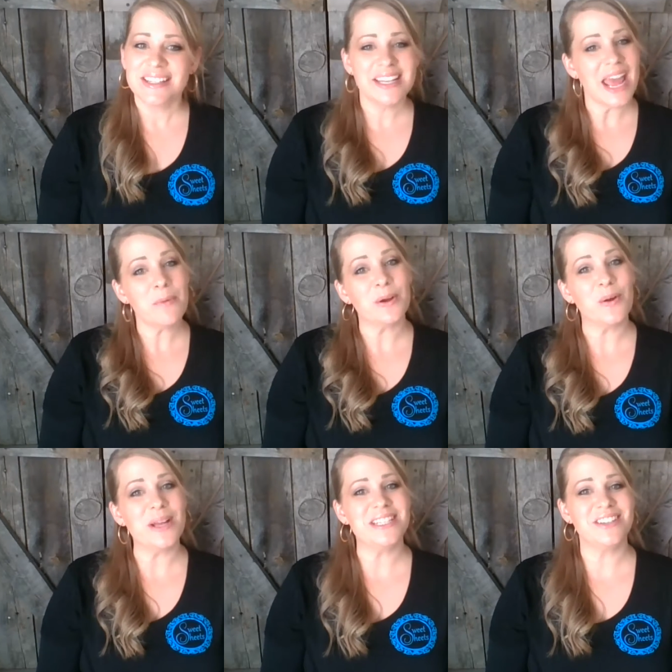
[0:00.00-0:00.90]
Today we're
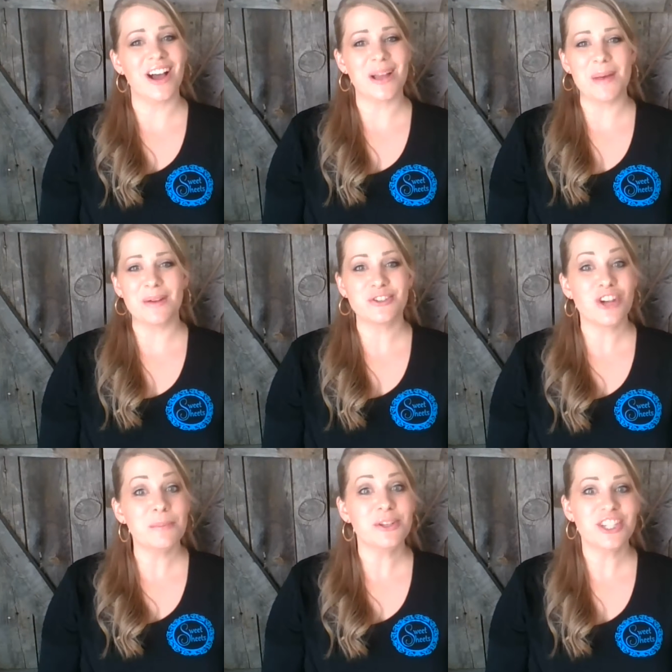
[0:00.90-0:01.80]
going to talk about
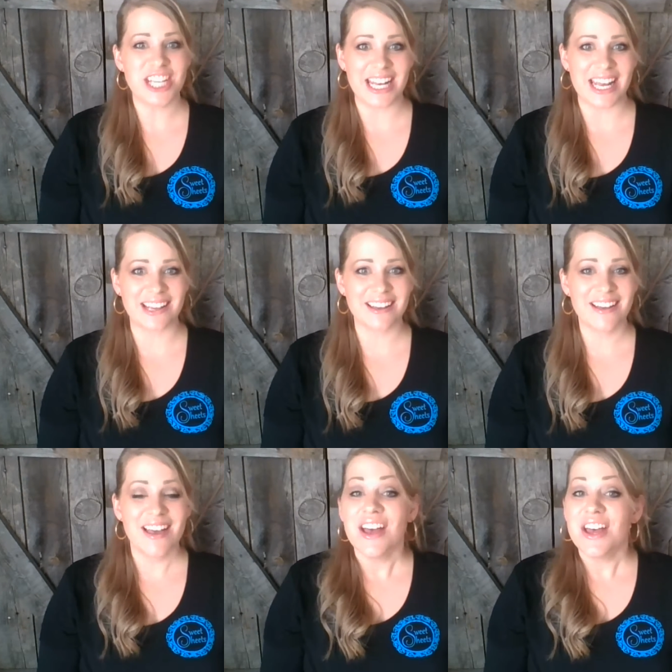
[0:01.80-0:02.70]
triple sheeting.